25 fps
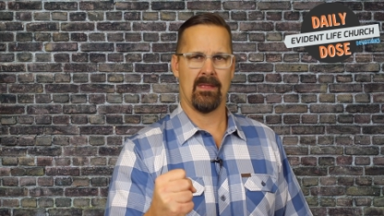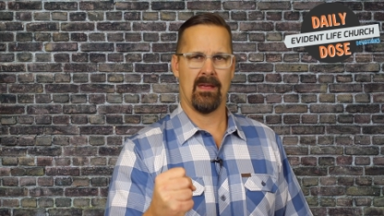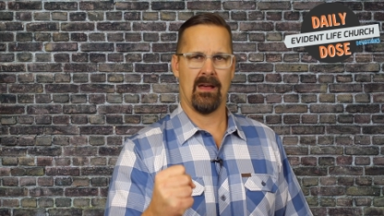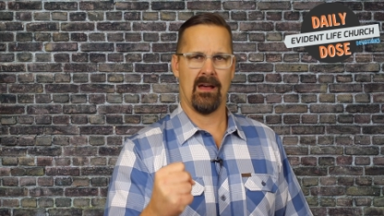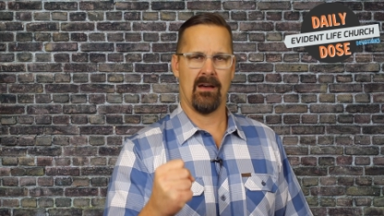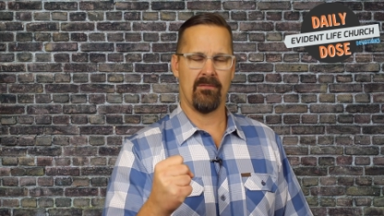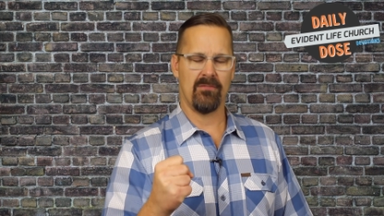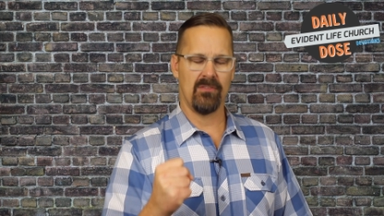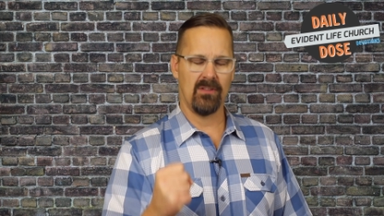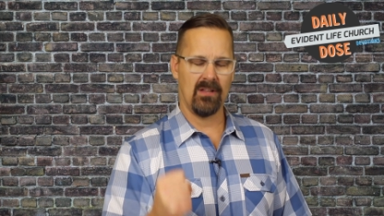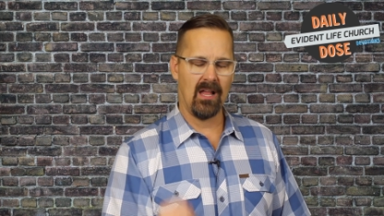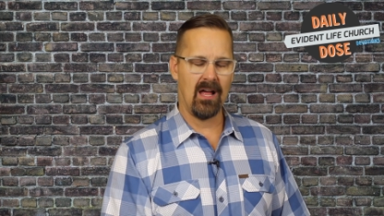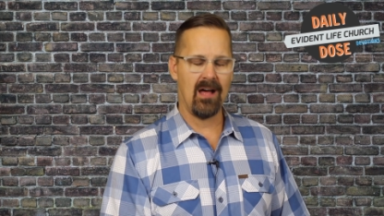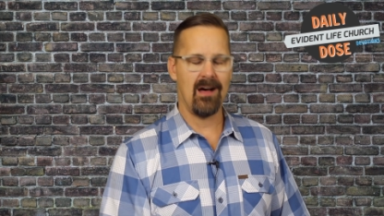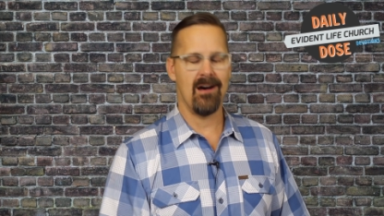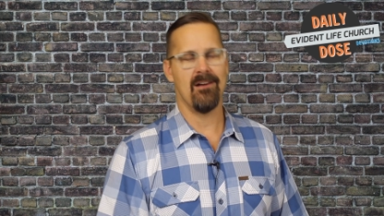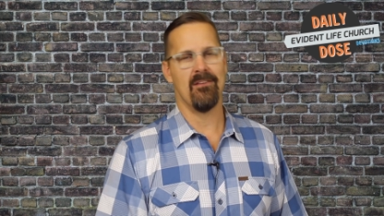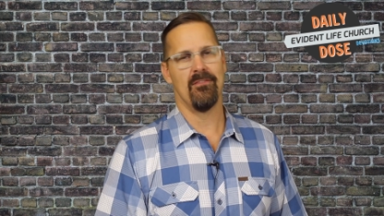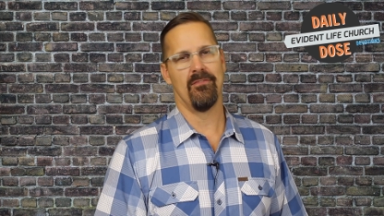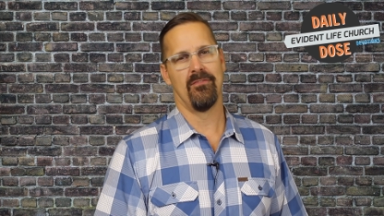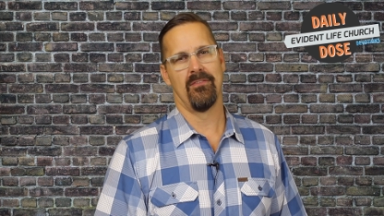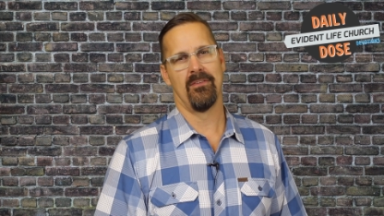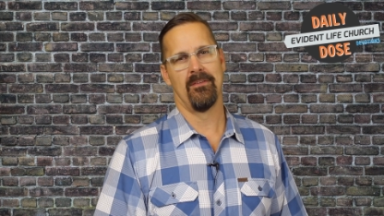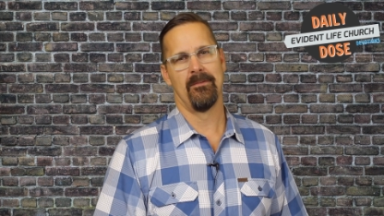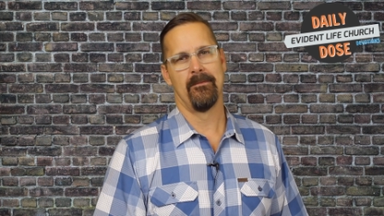of
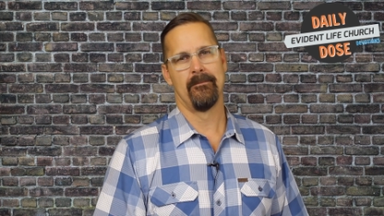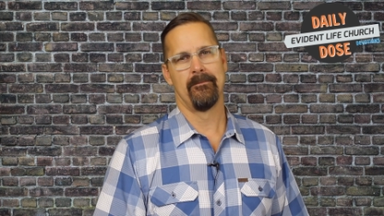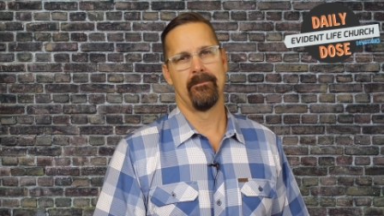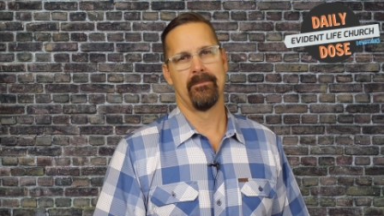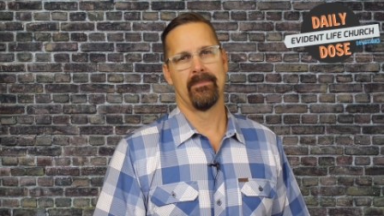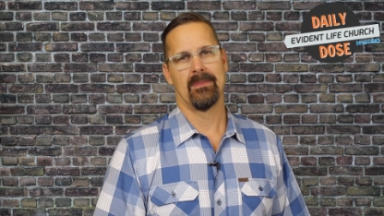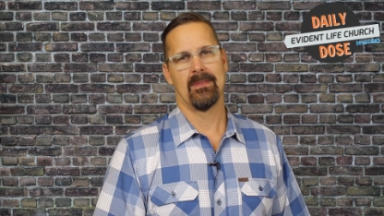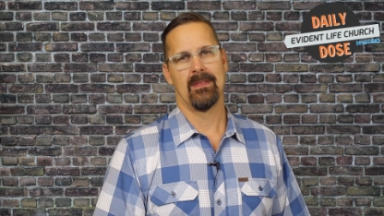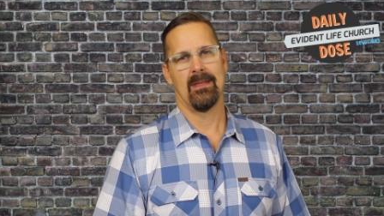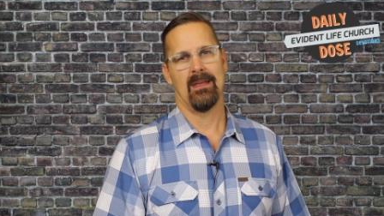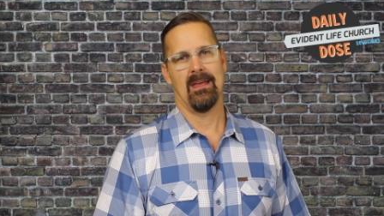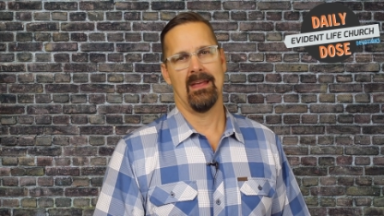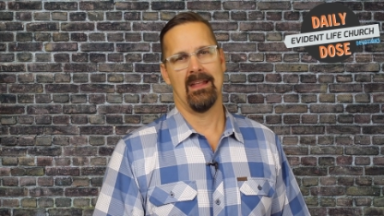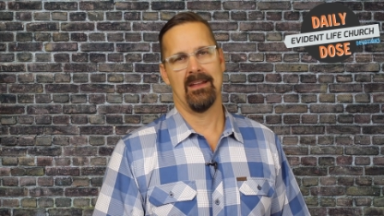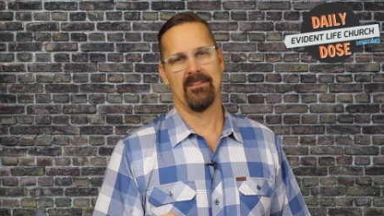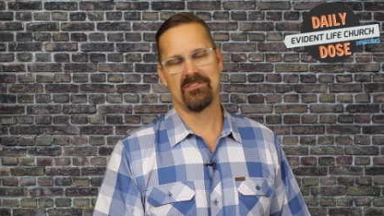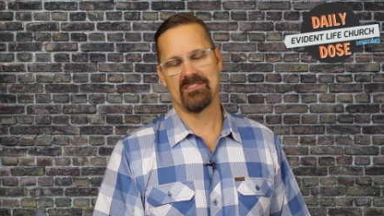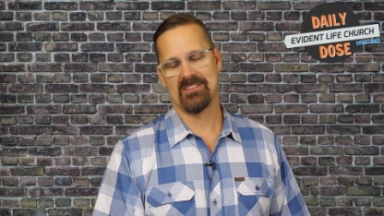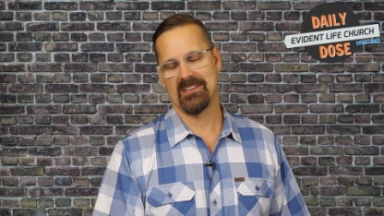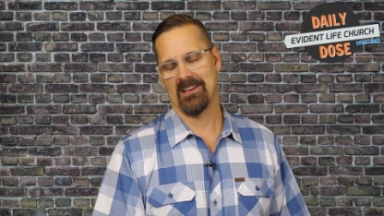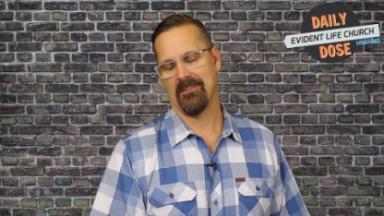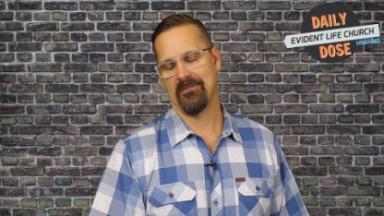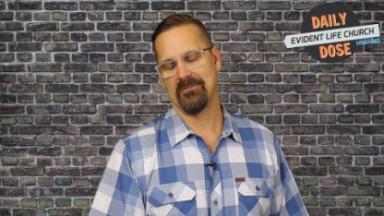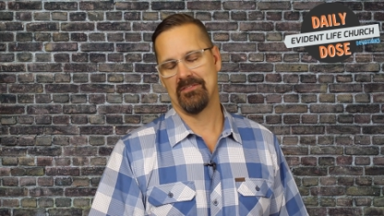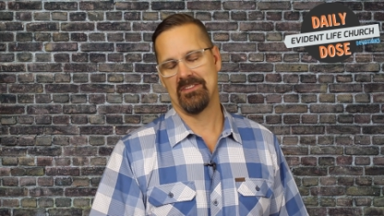love and of
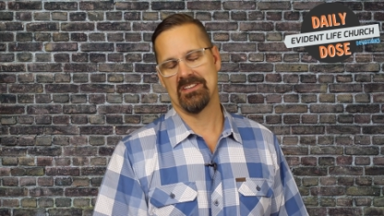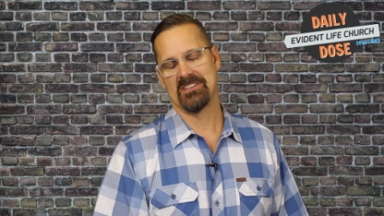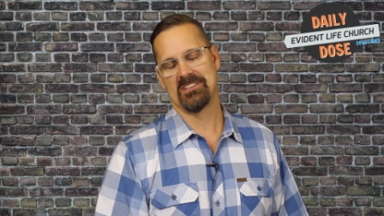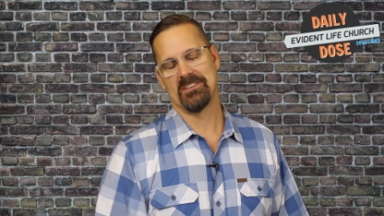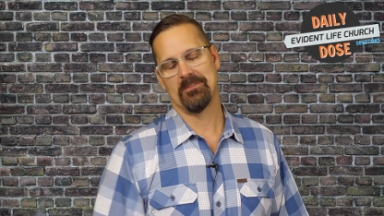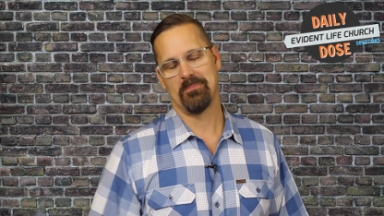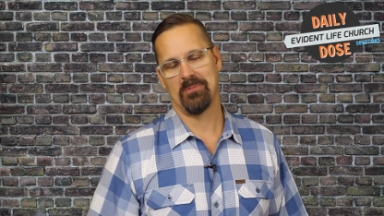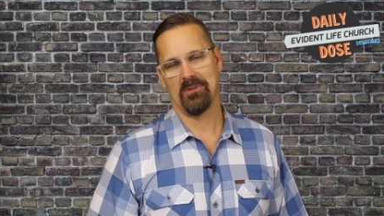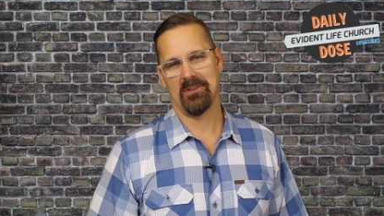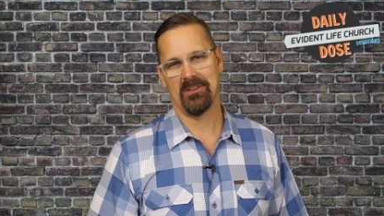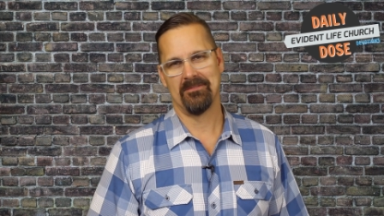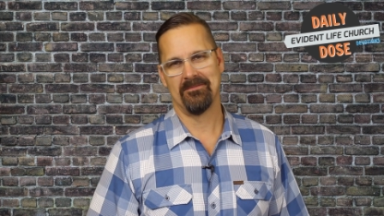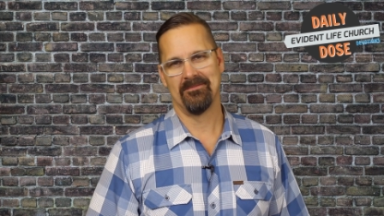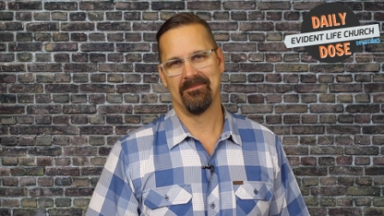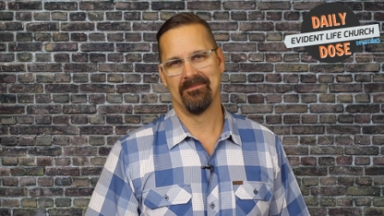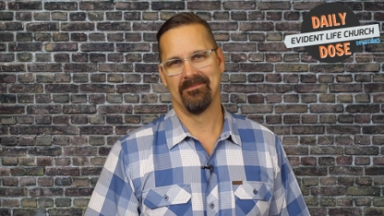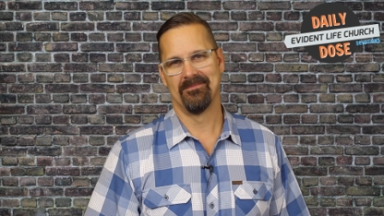self discipline.